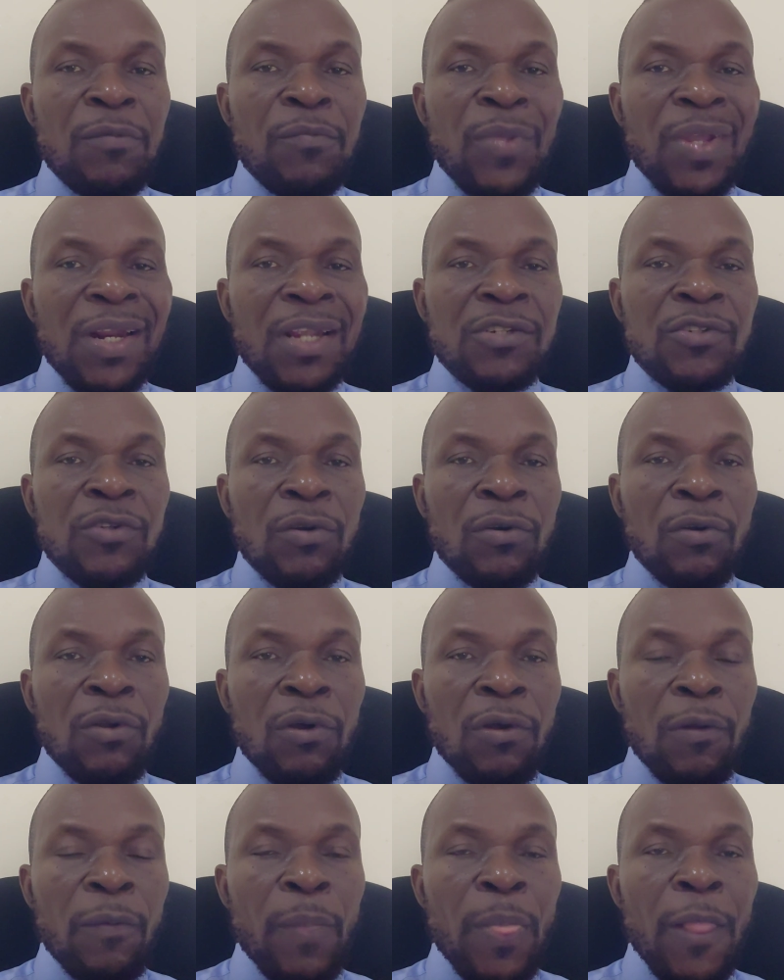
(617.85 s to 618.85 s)
immigration
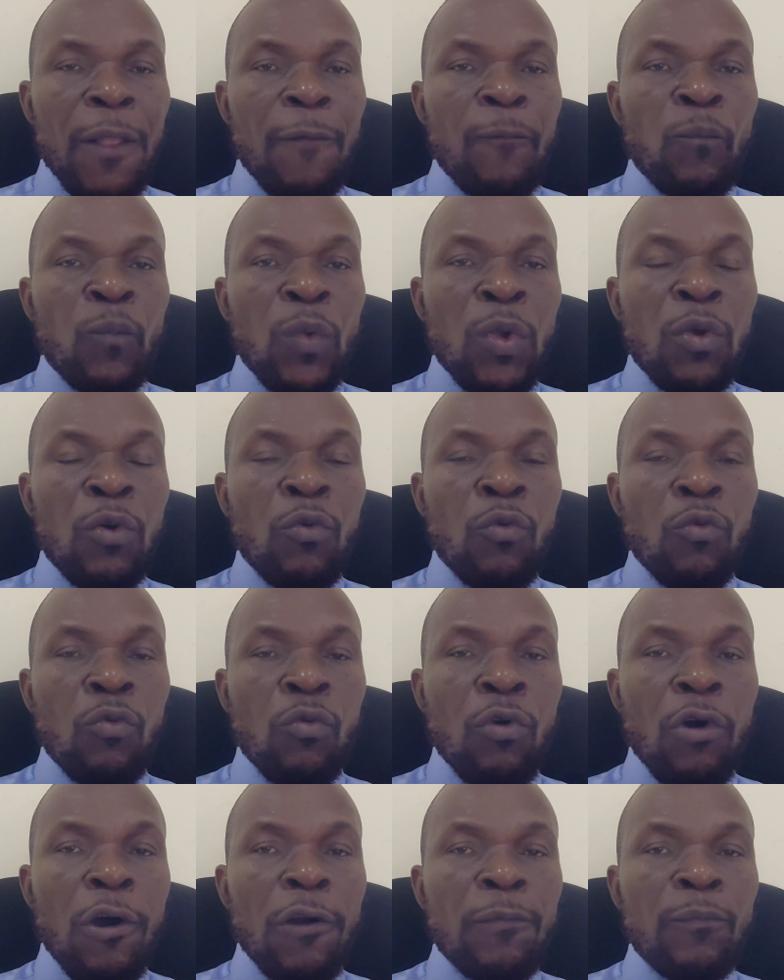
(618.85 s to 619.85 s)
law.
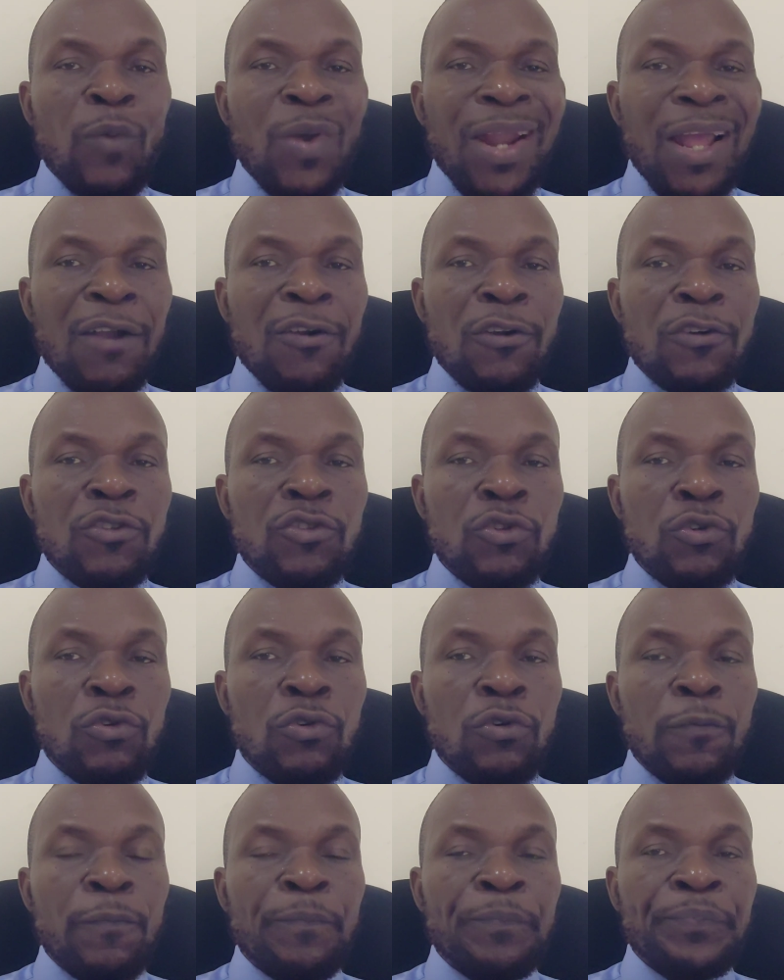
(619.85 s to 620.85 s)
One, border
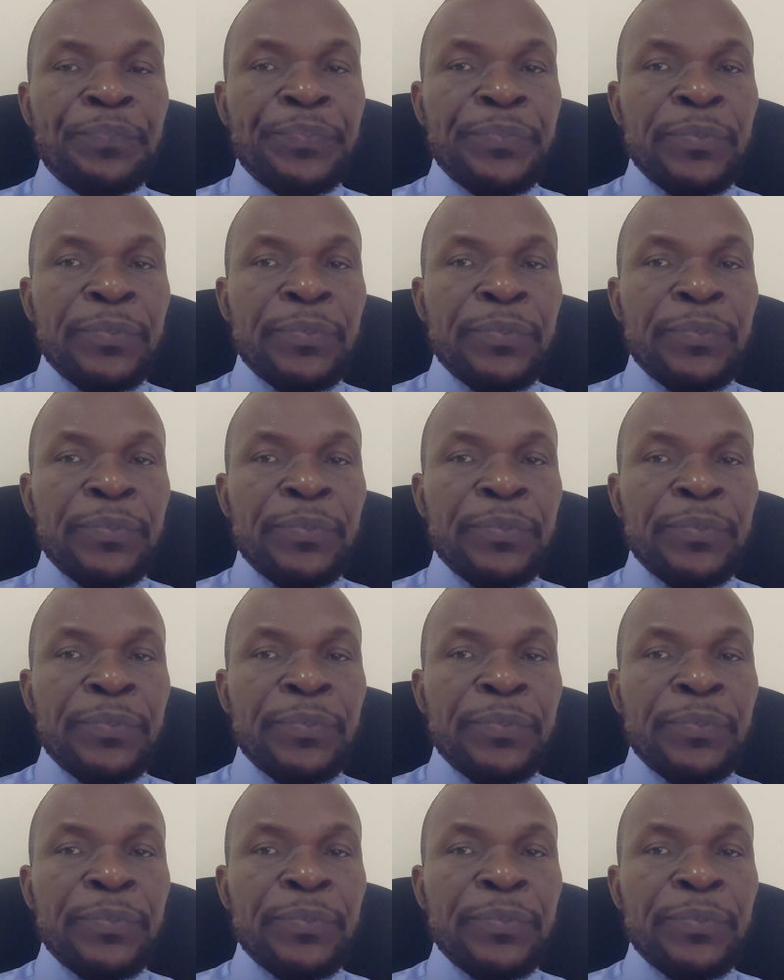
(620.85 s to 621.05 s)
control.